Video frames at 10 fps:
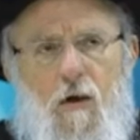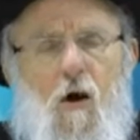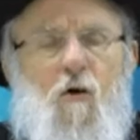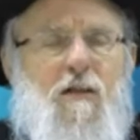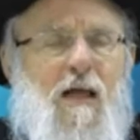
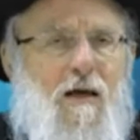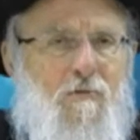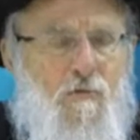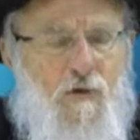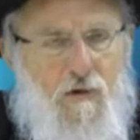Okay, now
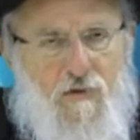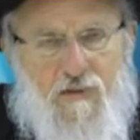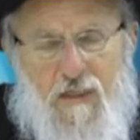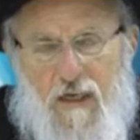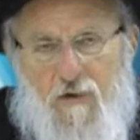the, the
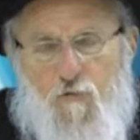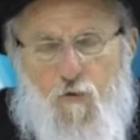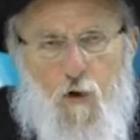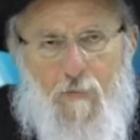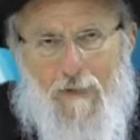standard
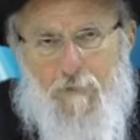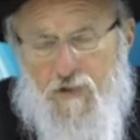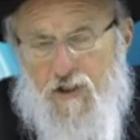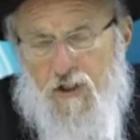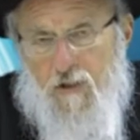fallback
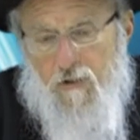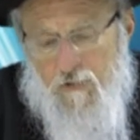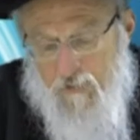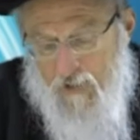position